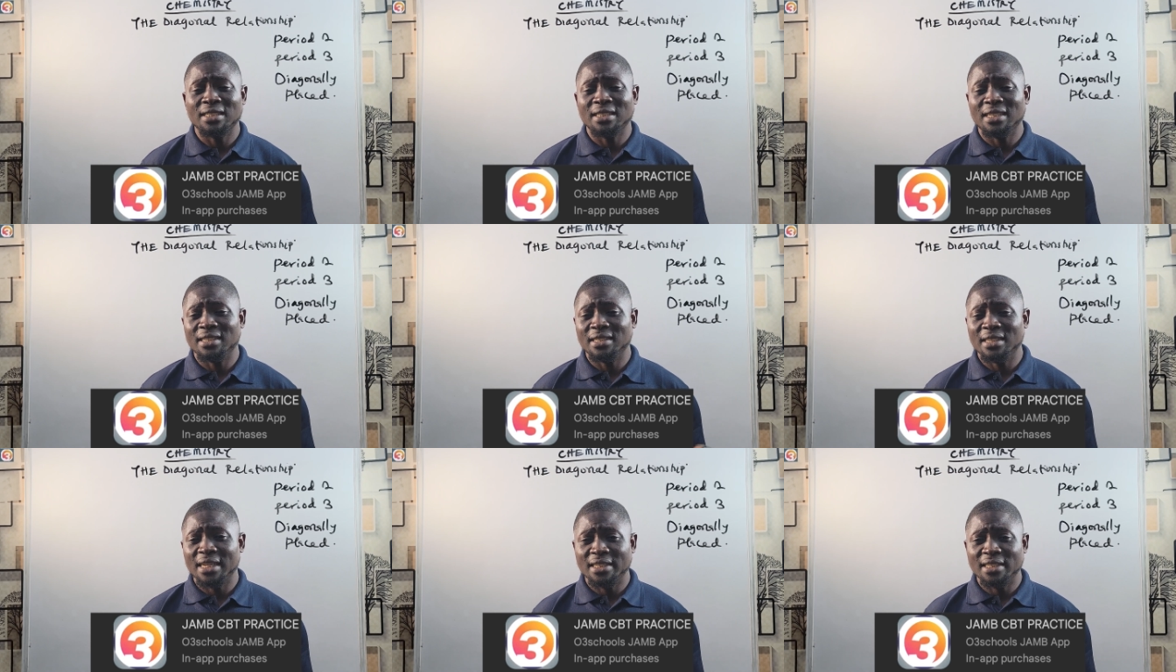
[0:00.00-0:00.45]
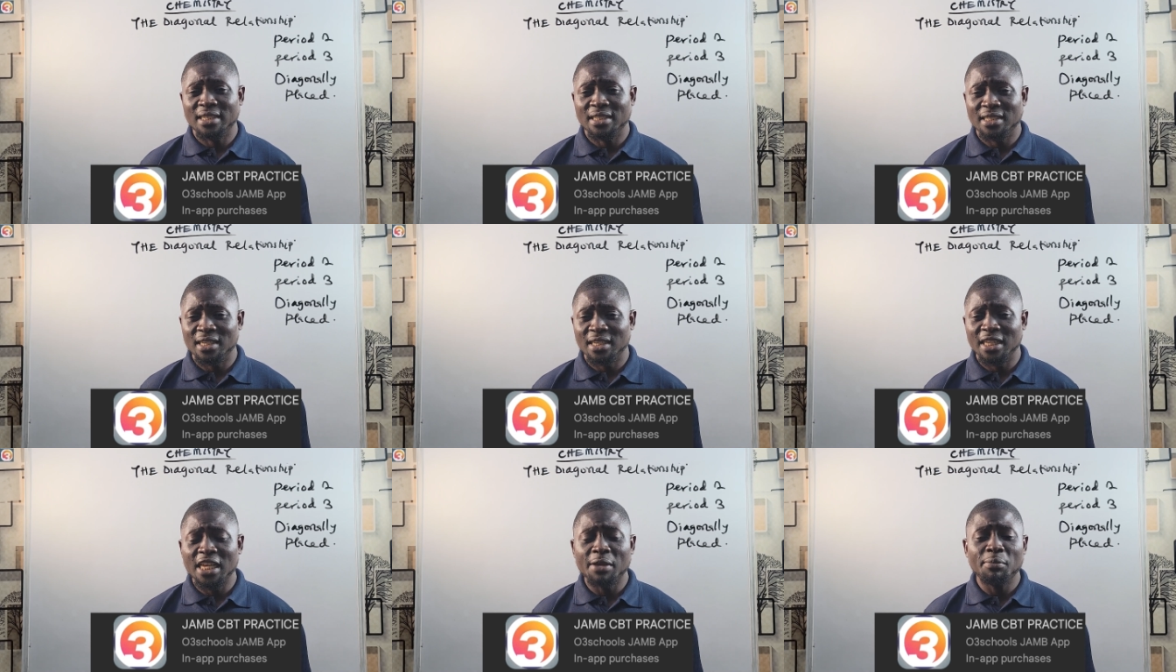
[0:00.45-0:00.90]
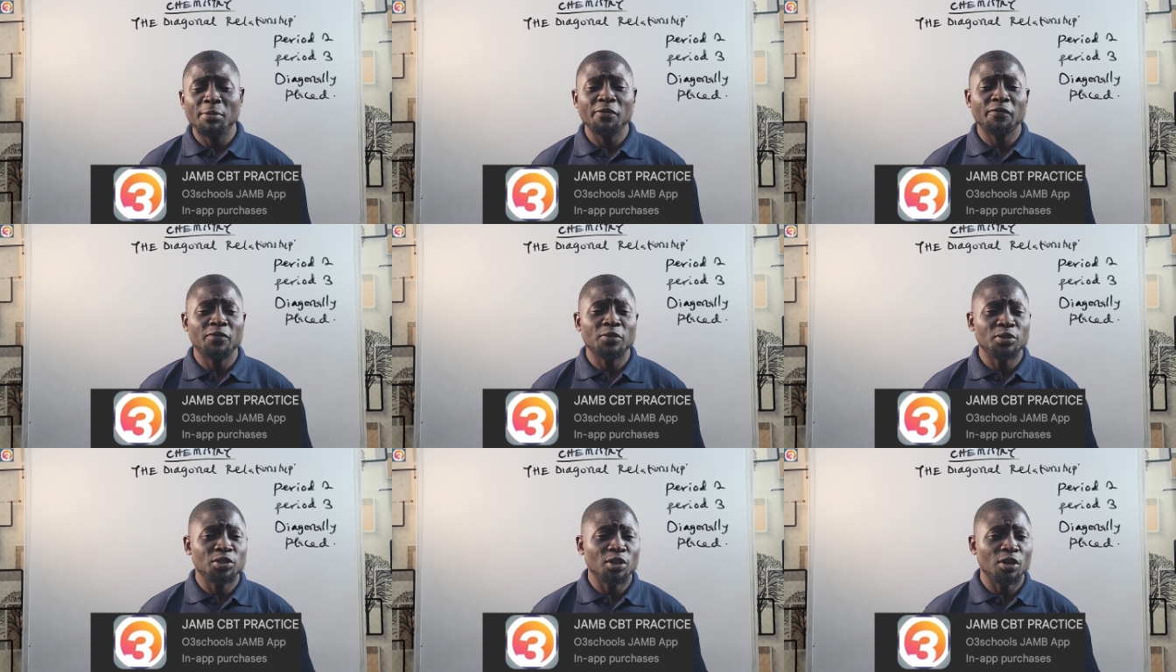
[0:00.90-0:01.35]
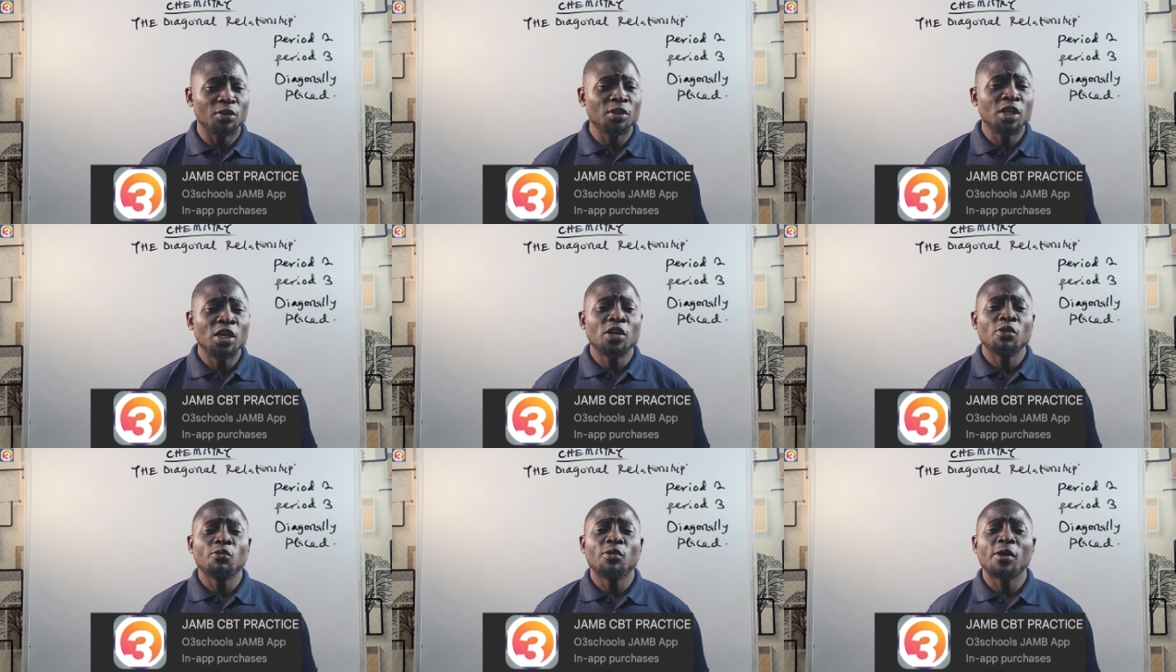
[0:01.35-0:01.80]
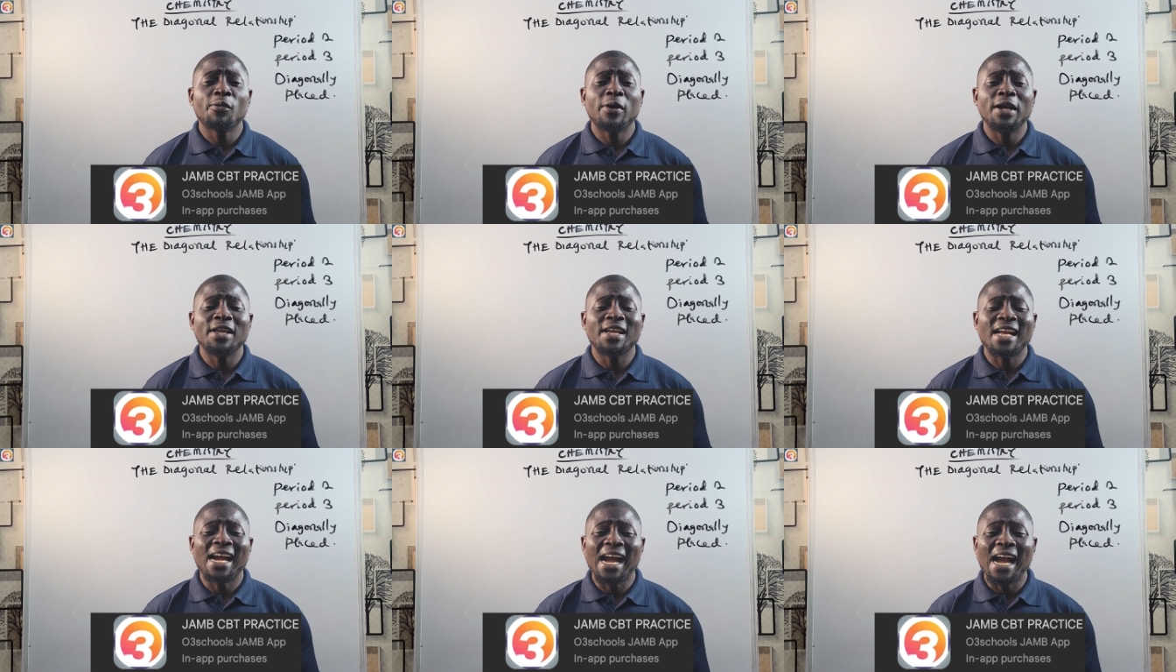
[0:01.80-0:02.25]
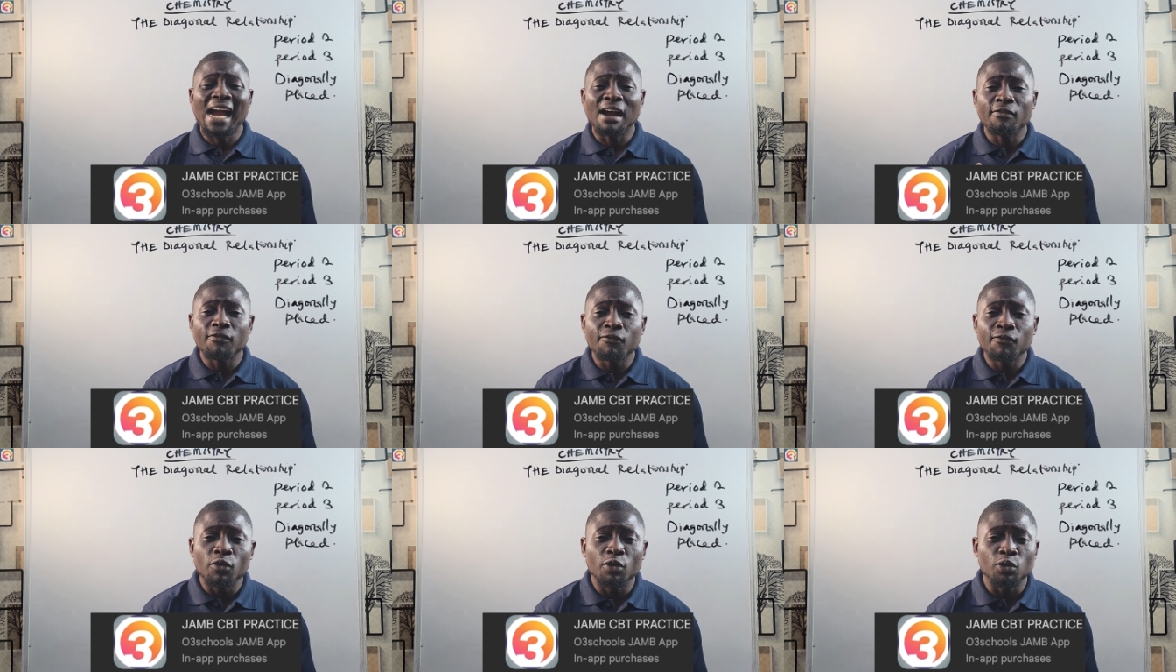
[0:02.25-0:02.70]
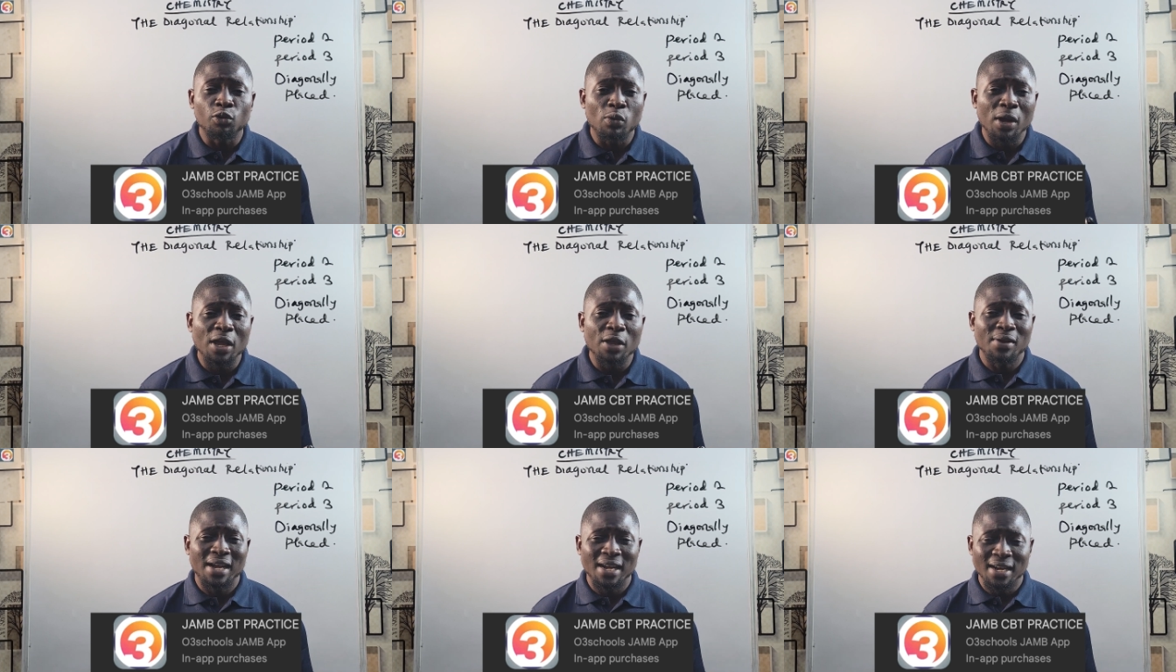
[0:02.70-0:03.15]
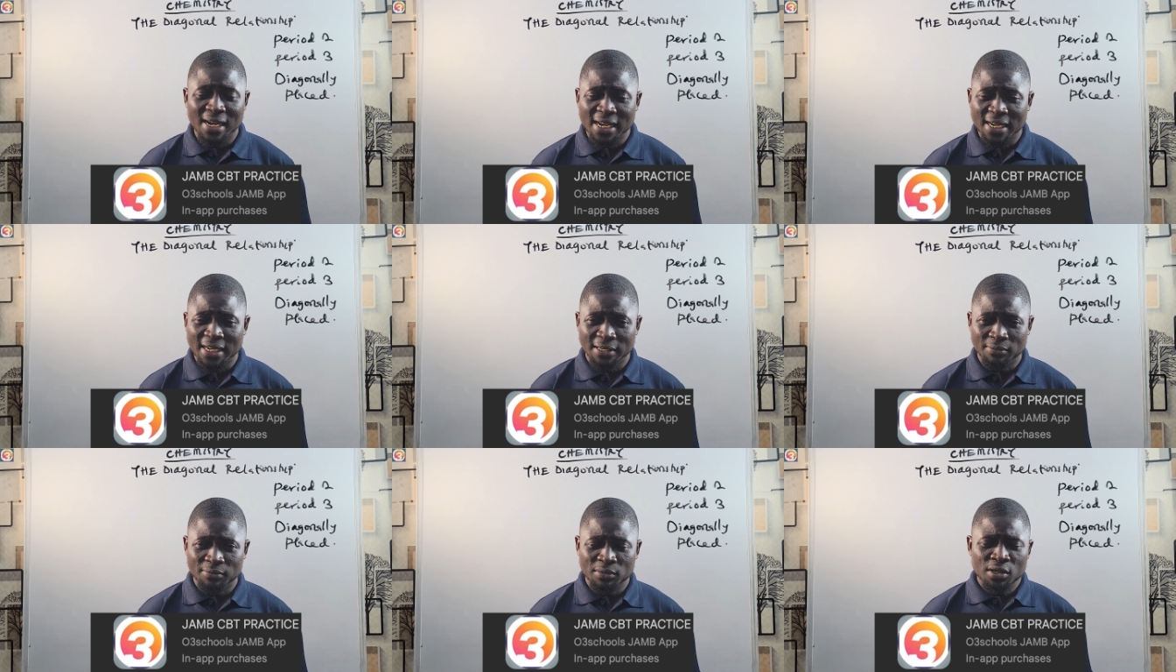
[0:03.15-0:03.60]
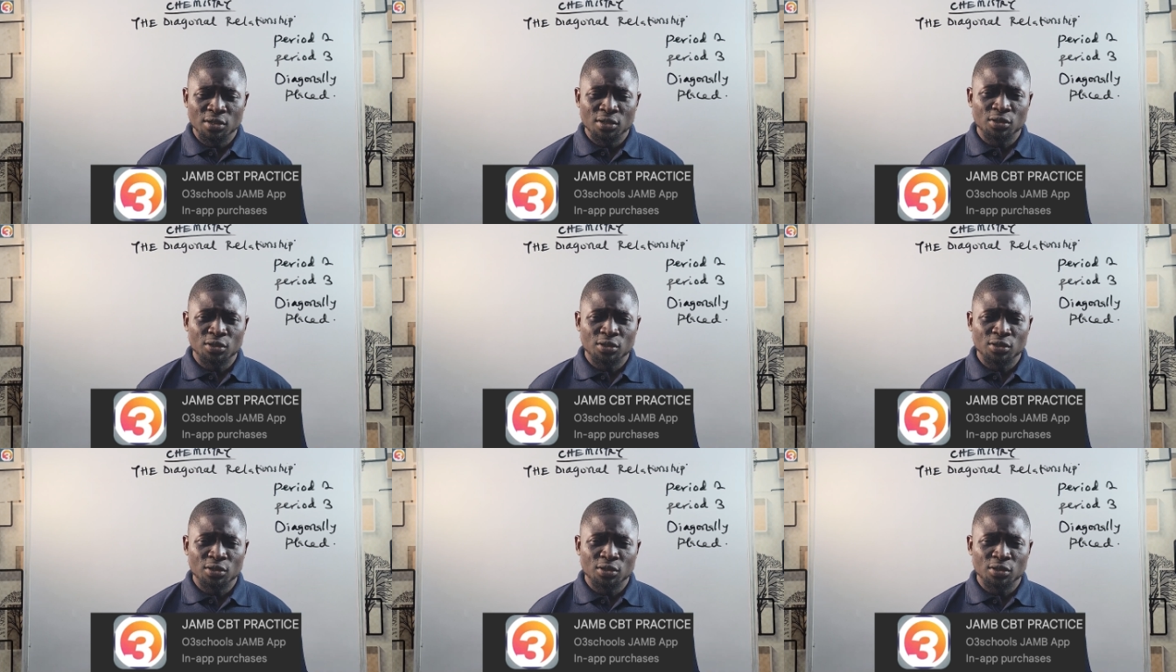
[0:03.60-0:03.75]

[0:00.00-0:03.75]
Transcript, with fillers: there's a gaming feature where you can have fun while you are learning